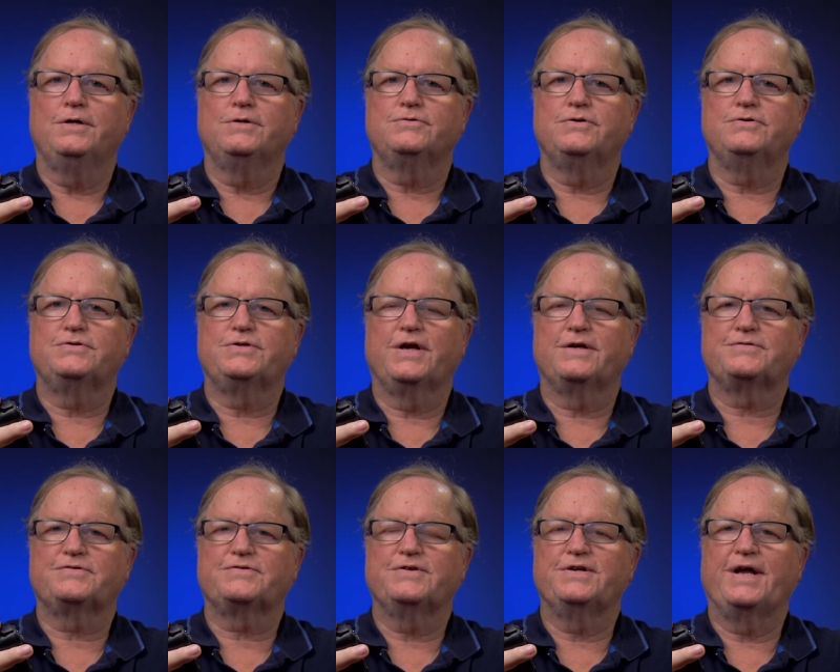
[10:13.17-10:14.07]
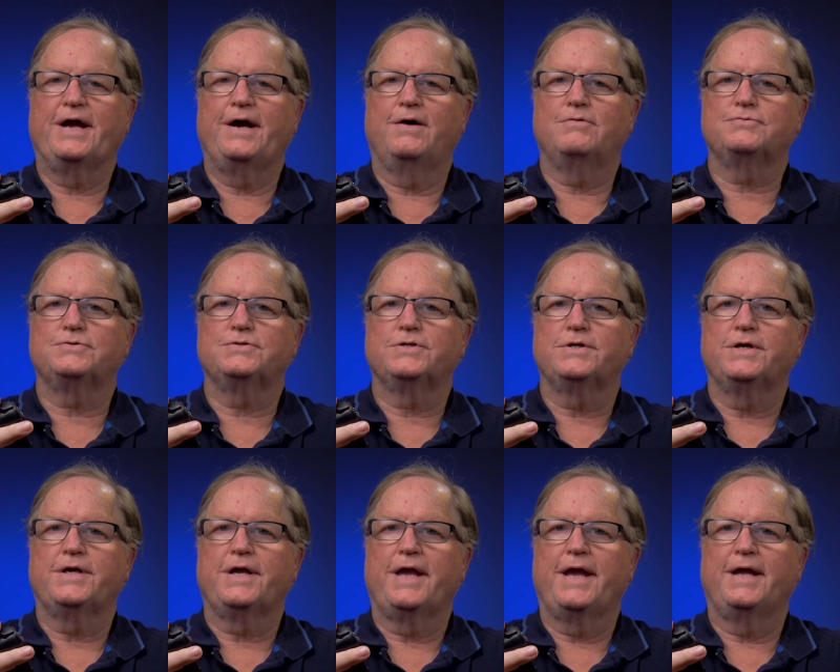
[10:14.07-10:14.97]
to test it out
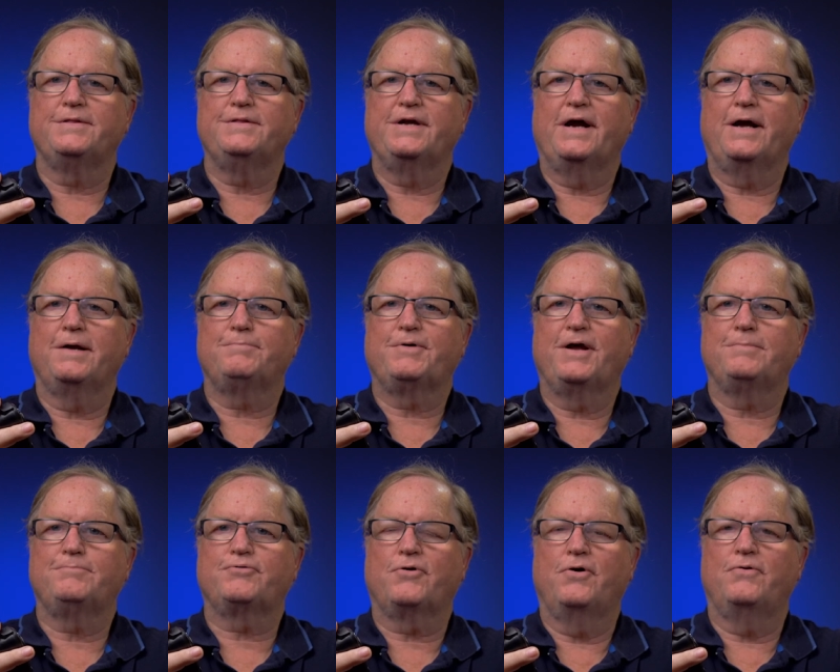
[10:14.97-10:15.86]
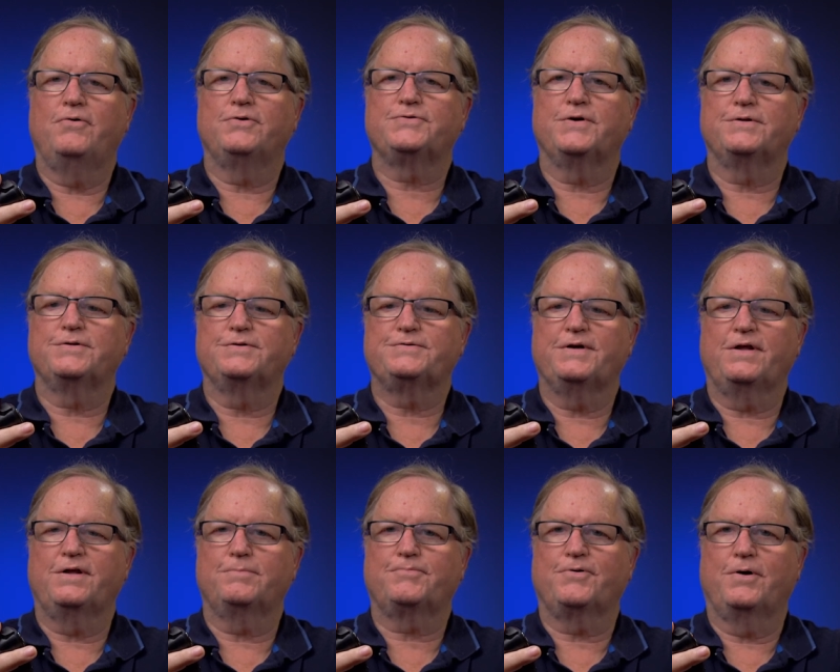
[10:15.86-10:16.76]
and the iPad Pro is on the
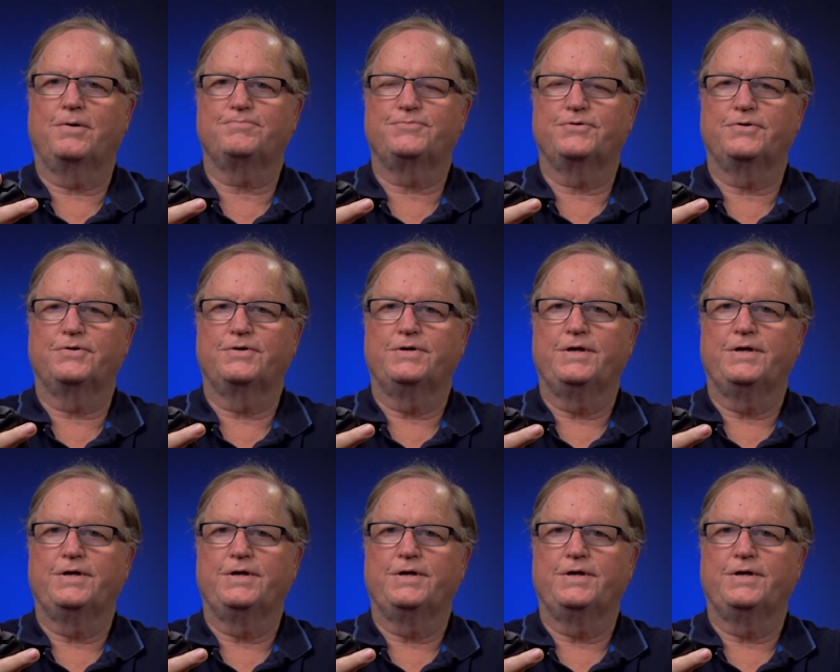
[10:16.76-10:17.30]
teleprompter.